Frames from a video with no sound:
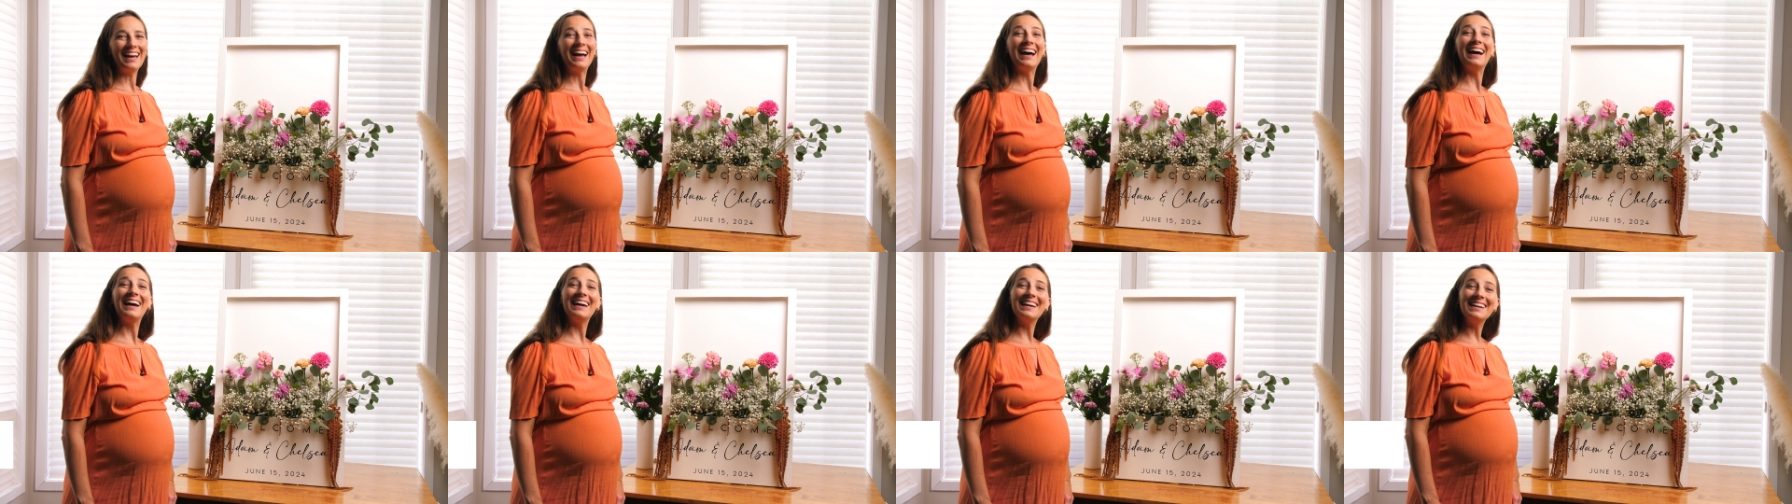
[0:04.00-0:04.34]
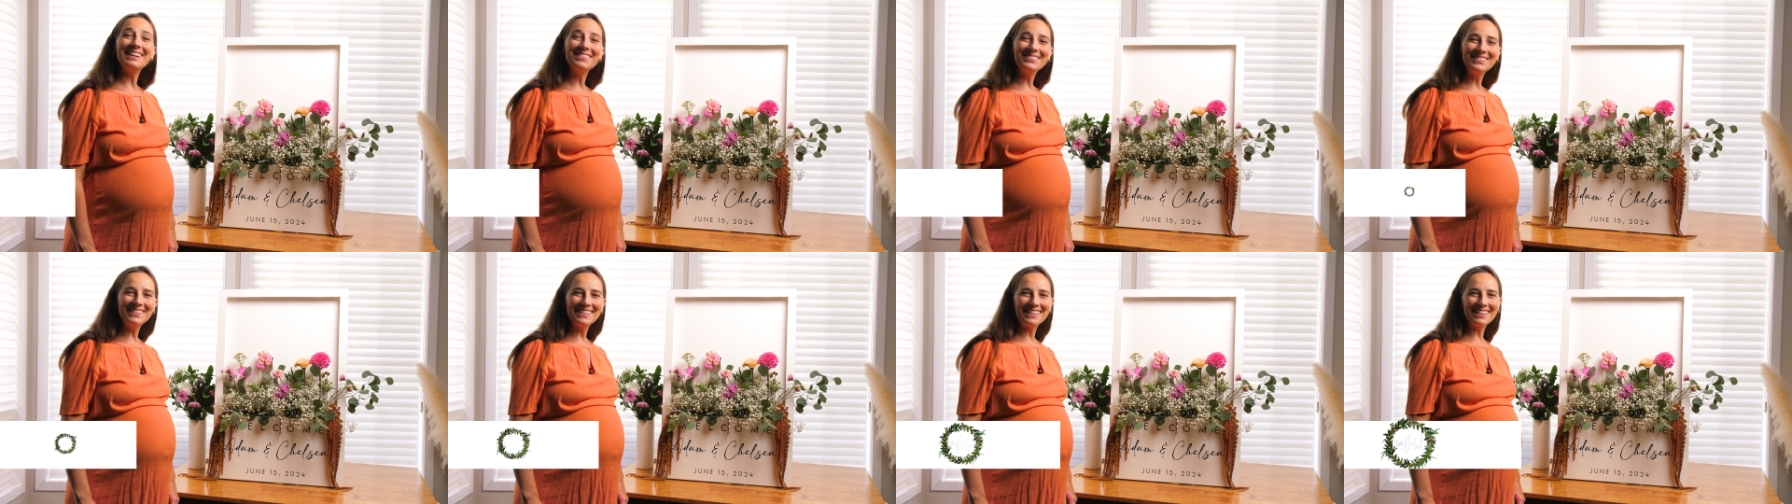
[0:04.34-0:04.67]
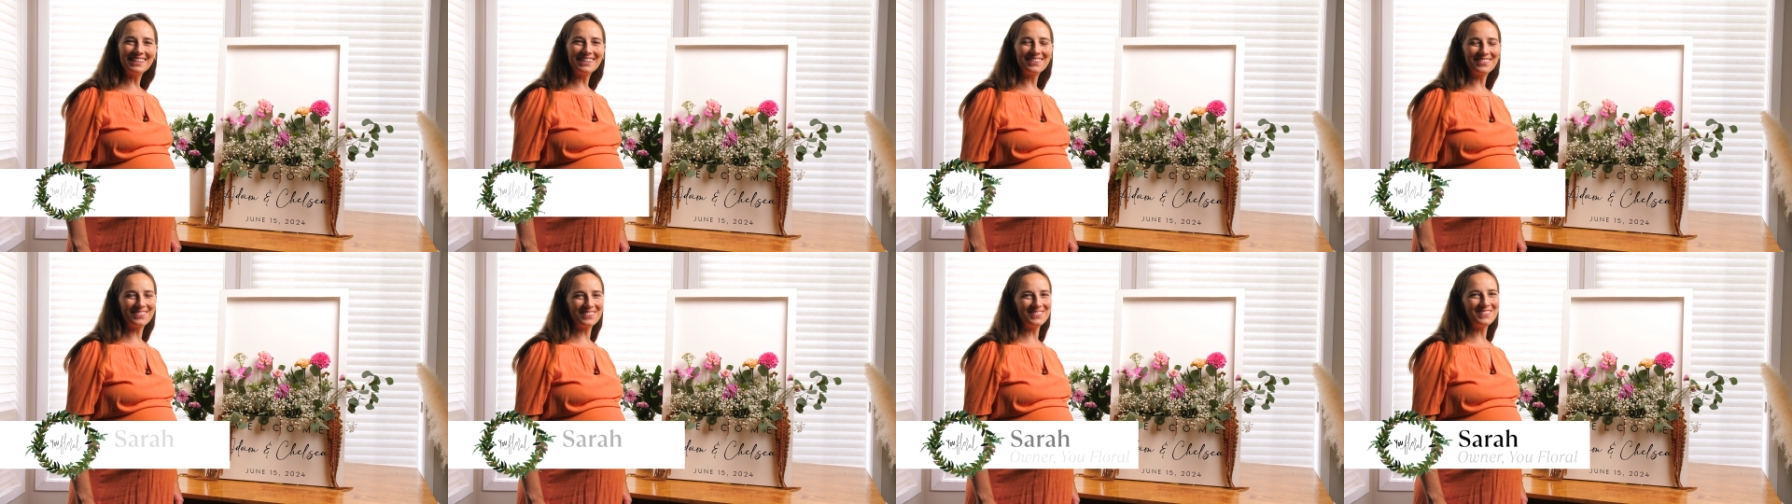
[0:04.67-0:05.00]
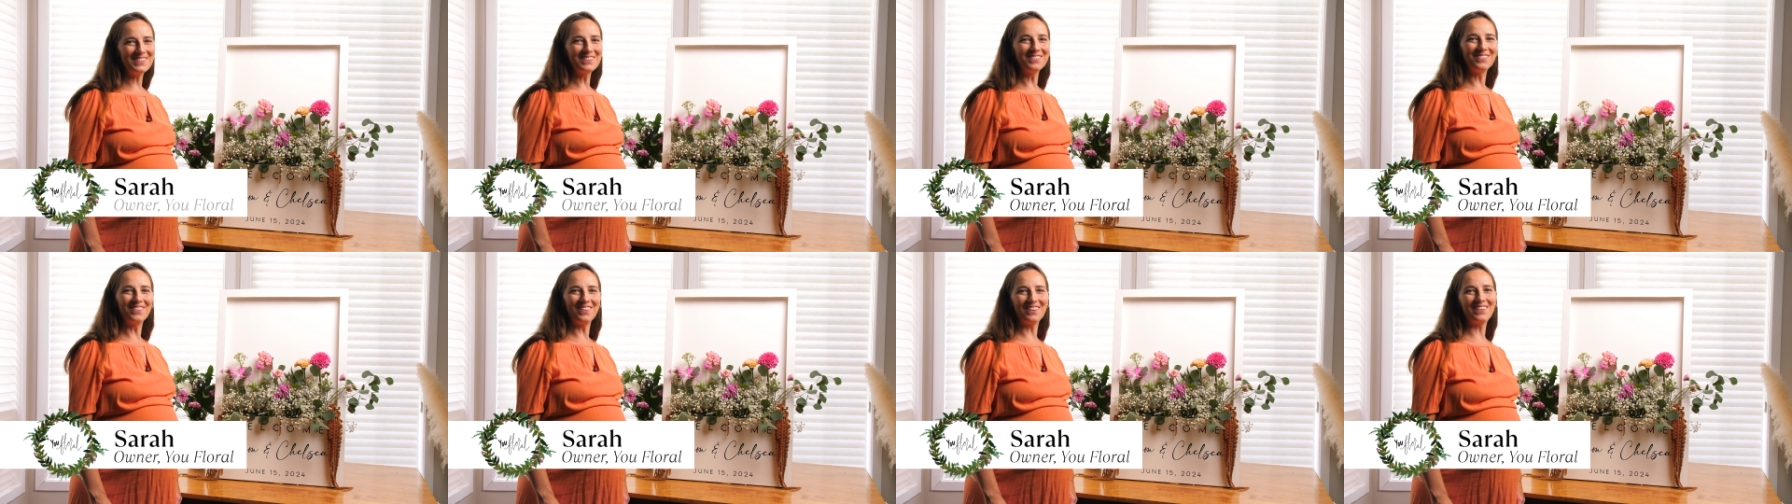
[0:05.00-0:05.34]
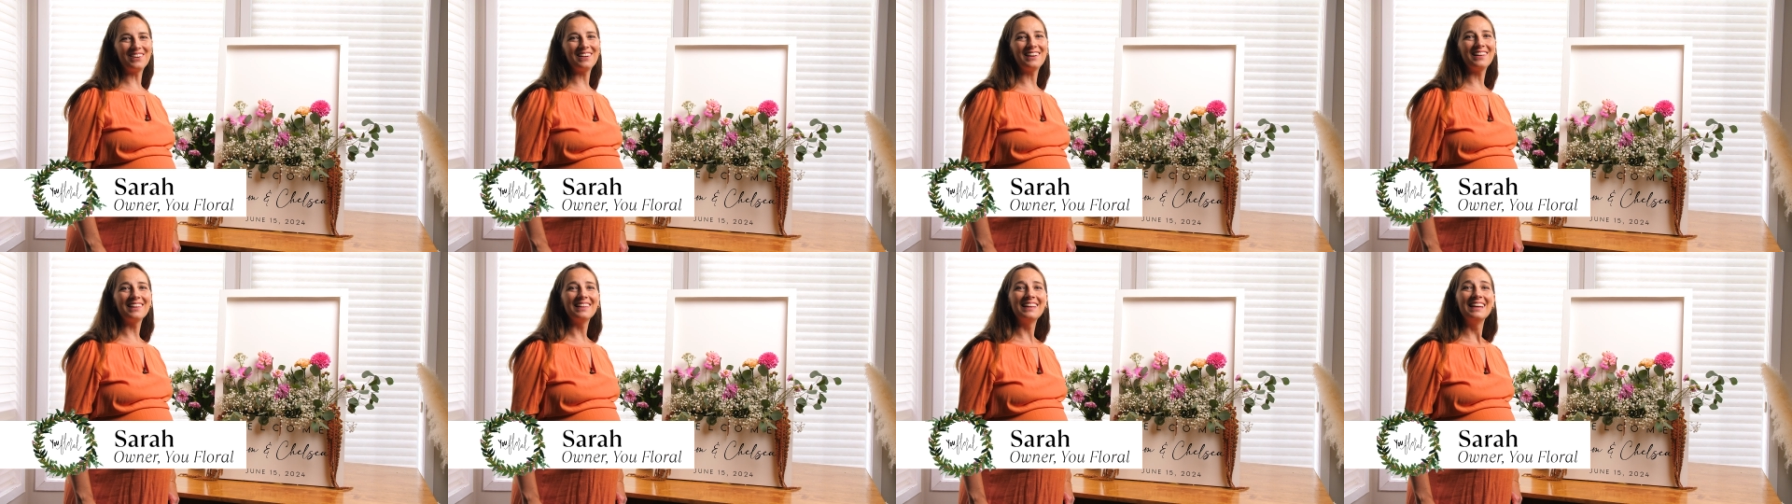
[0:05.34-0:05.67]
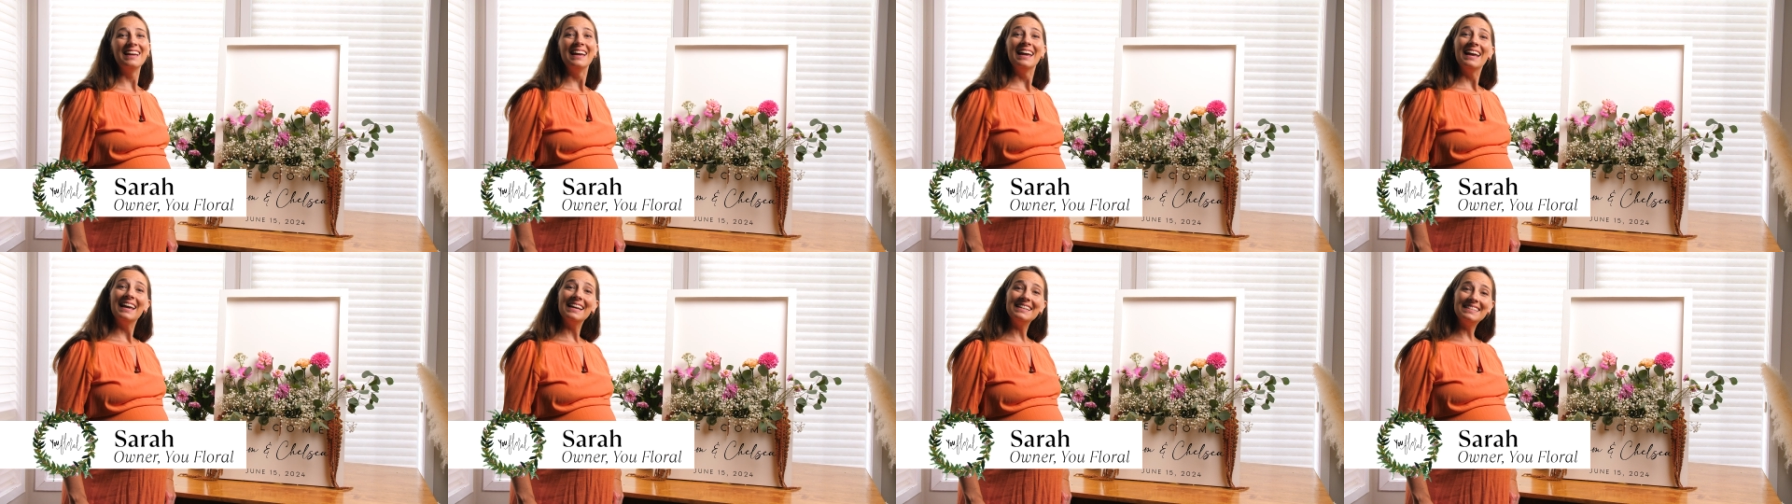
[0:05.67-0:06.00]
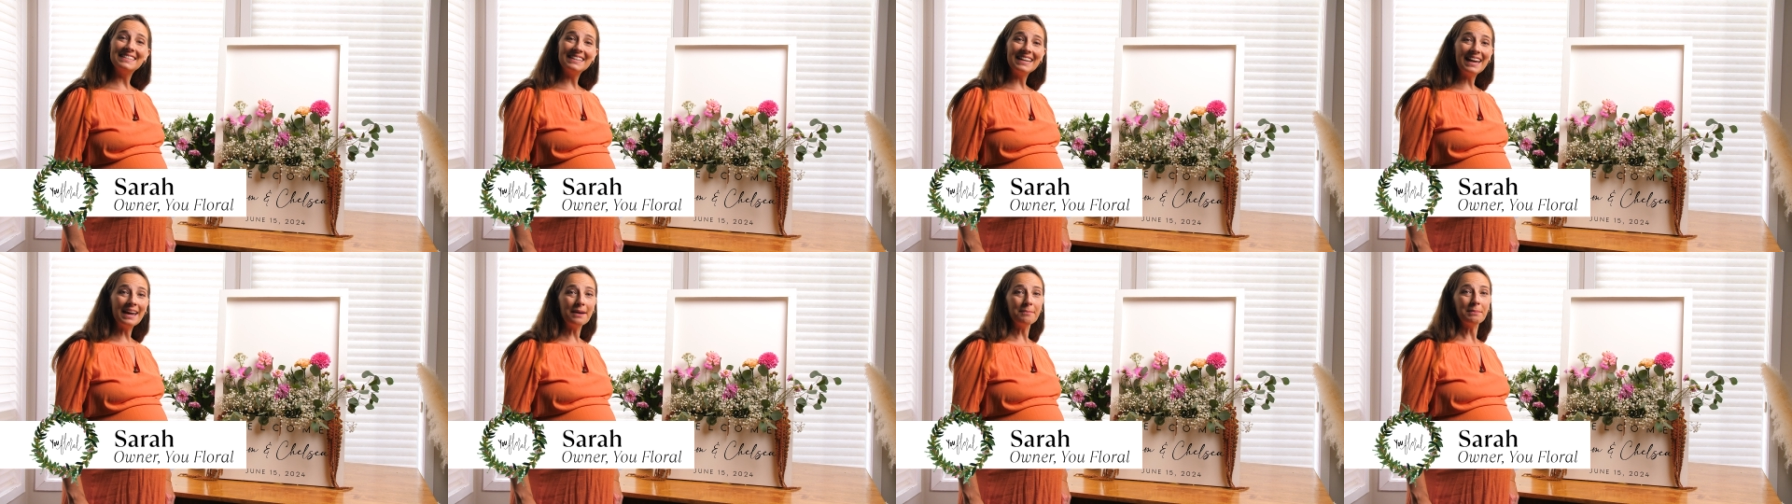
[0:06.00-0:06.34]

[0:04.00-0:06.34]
Hi, I'm Sarah from You Floral, and today